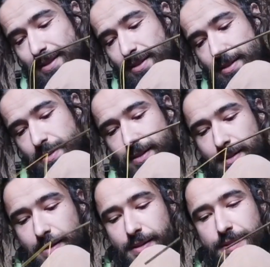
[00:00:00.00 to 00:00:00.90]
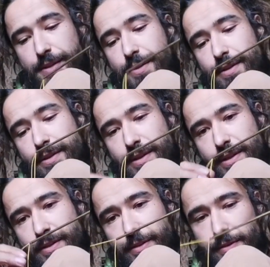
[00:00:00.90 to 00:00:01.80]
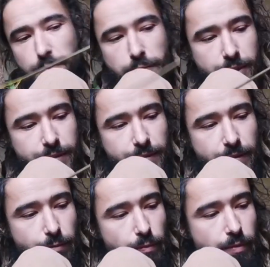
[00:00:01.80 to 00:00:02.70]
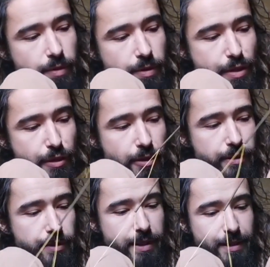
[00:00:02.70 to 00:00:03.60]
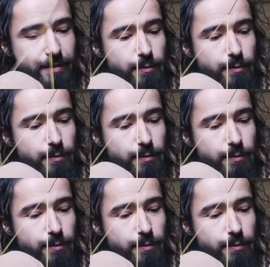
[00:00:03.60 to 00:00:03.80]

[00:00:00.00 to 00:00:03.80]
And this one is the third, that is one and another.